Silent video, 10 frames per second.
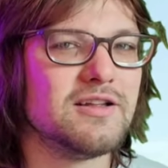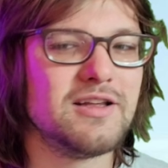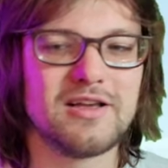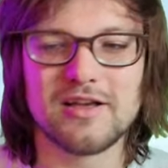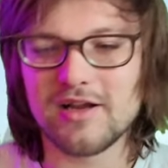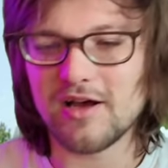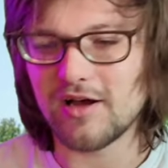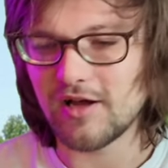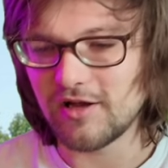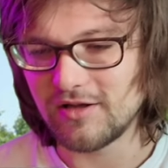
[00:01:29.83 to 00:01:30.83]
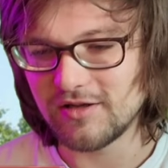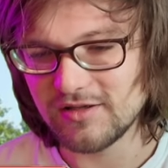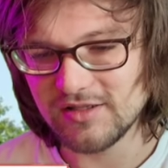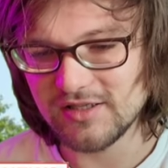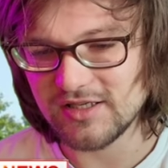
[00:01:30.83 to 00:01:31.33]
Yeah, nah.
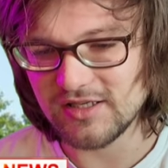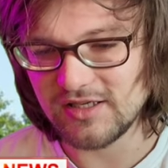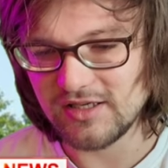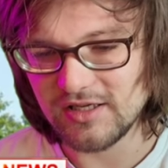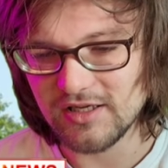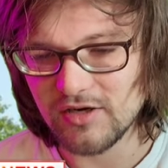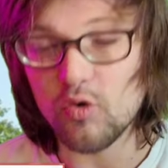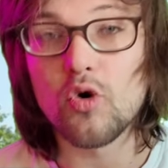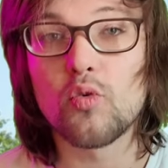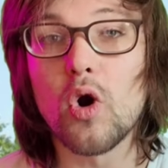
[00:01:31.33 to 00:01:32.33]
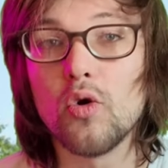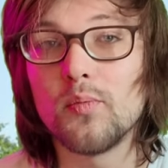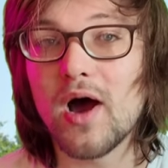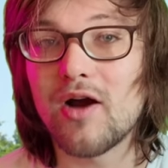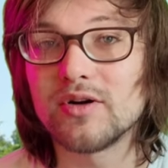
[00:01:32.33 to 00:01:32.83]
See? Road
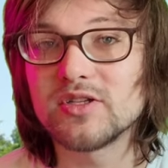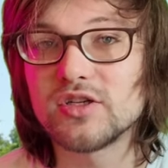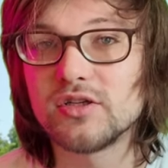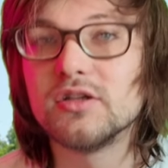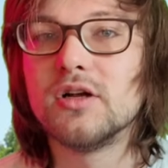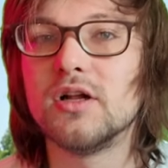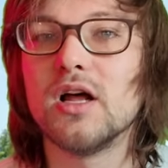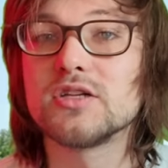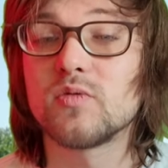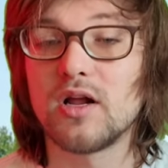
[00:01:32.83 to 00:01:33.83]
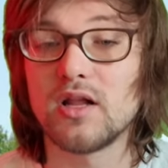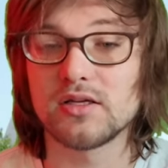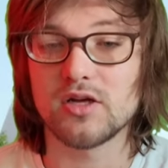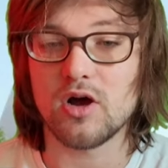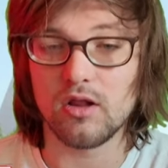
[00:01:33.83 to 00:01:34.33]
pirates. That's what I
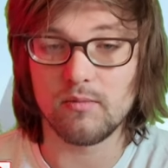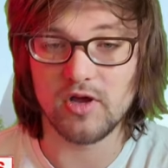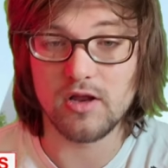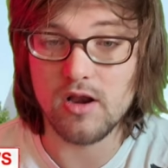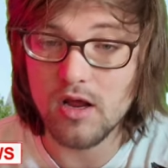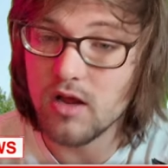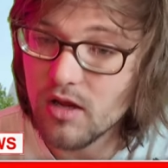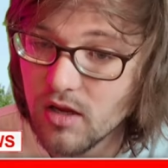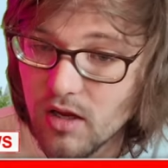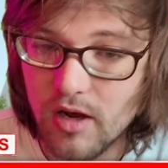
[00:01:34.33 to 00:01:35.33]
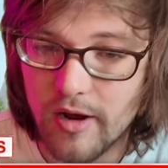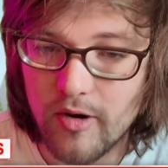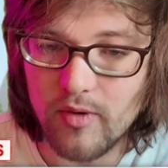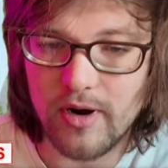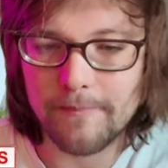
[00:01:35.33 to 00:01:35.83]
like to call it, man.
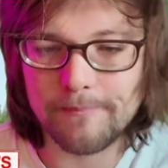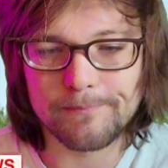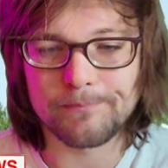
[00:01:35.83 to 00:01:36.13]
Alright.